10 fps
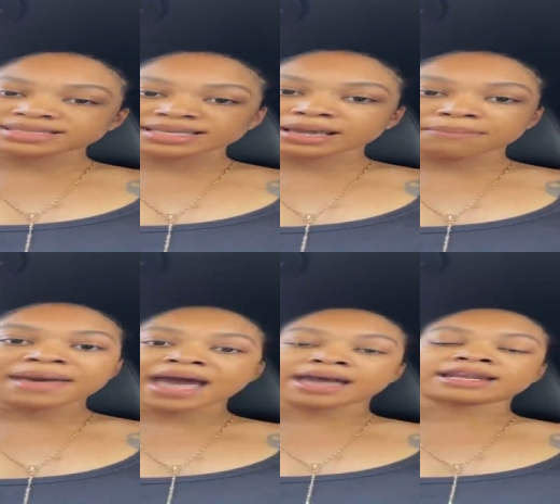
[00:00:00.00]
sick
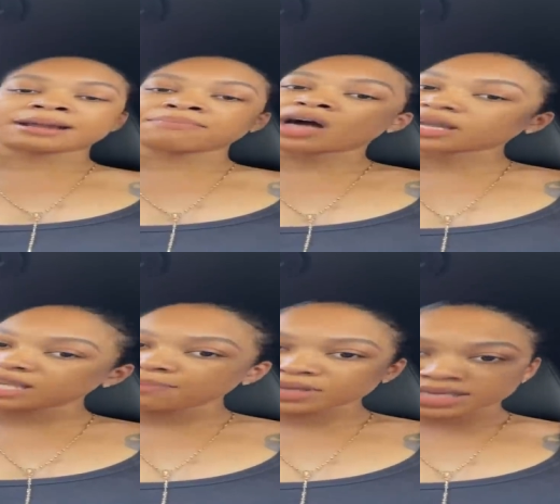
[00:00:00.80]
man, and I'm not
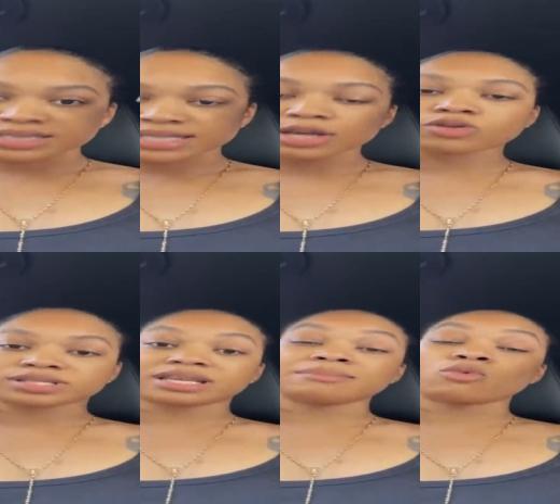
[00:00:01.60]
keeping your
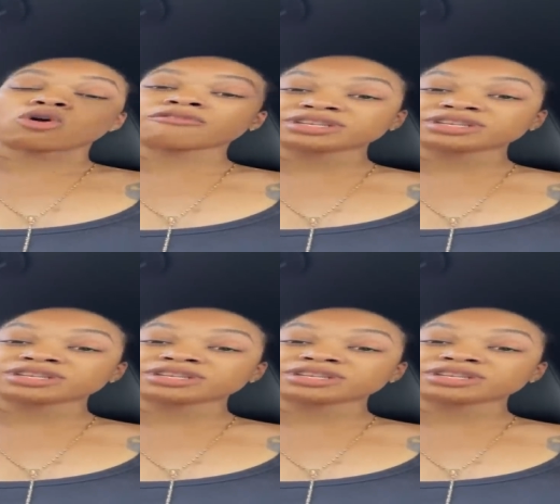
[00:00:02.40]
secrets anymore.